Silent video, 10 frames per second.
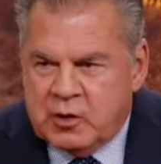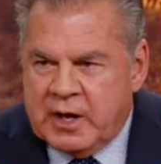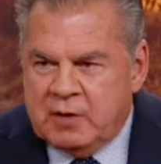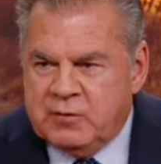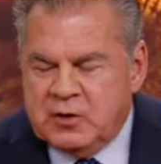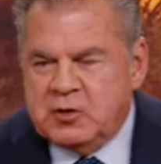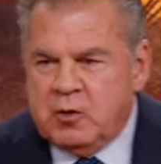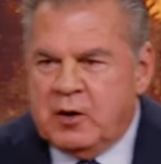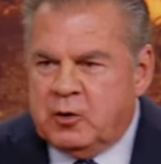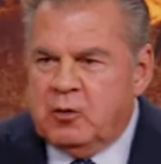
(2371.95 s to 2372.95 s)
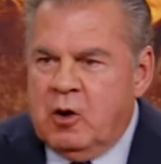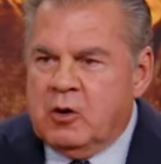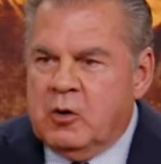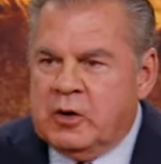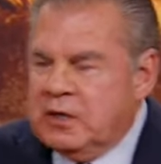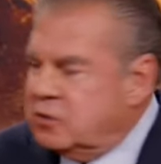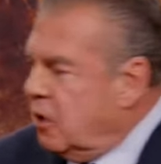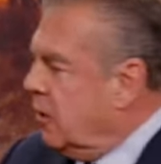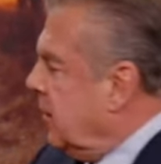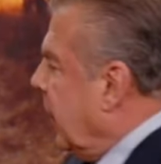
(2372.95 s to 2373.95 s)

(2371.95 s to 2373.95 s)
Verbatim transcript: I had a vision not too long ago, and I saw